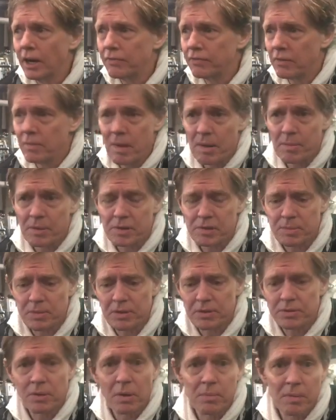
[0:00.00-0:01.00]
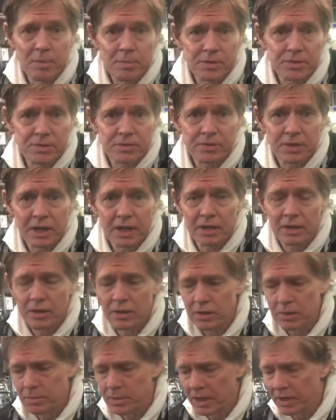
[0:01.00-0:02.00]
For member experience, while members are sitting at
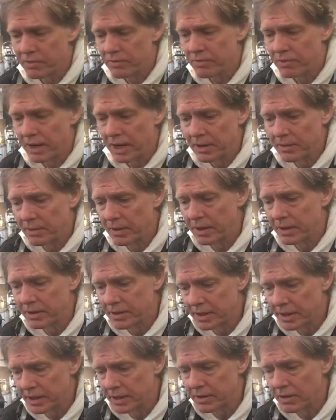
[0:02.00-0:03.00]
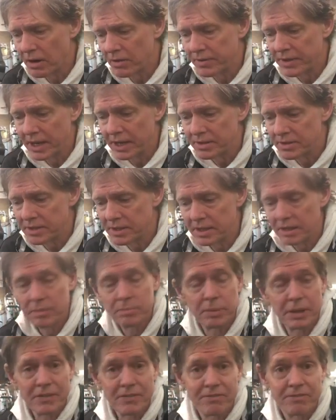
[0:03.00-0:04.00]
home, kind of fretting around
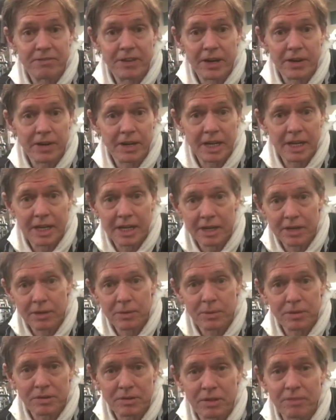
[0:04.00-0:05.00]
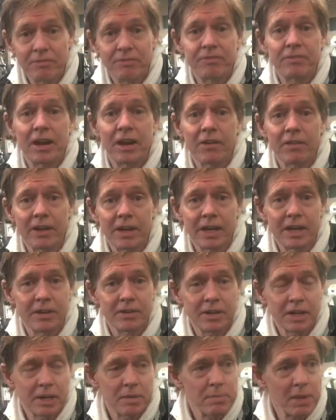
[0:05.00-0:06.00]
COVID-19, but very eager. We see very
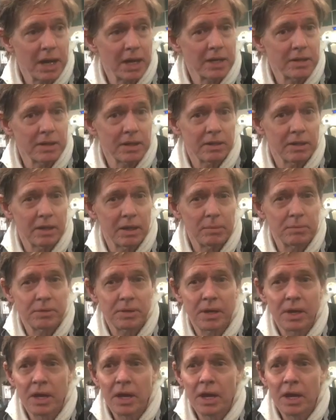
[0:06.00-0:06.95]
eager to get back in the clubs.